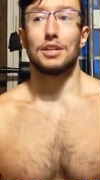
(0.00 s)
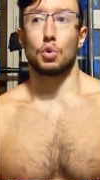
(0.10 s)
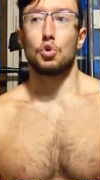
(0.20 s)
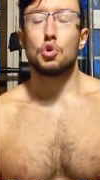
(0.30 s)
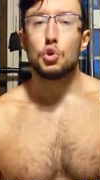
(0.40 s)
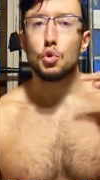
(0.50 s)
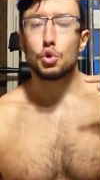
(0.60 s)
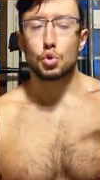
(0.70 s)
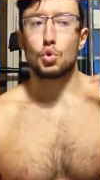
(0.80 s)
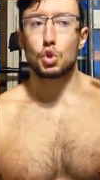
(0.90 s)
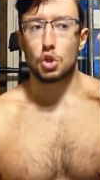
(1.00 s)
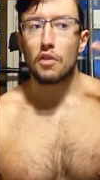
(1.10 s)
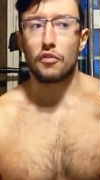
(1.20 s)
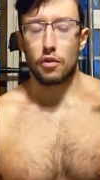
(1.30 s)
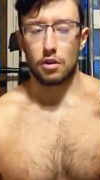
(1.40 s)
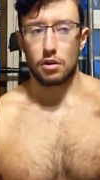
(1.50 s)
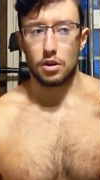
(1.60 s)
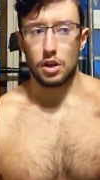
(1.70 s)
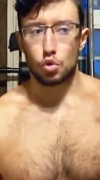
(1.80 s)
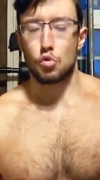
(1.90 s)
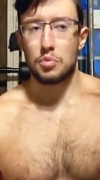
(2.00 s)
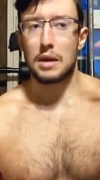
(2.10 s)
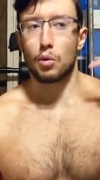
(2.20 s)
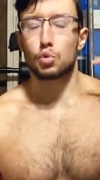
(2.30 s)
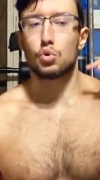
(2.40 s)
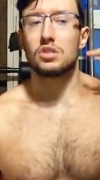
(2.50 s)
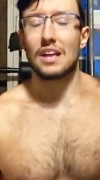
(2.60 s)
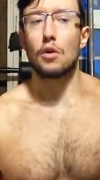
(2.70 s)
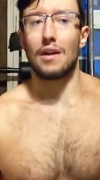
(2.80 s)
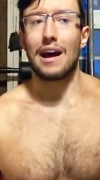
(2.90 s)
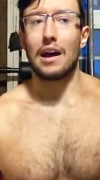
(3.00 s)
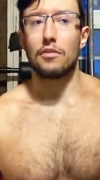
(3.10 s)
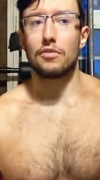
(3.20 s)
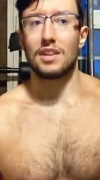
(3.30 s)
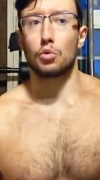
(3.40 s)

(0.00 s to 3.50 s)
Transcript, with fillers: So you used to suffer to be able to stay alive.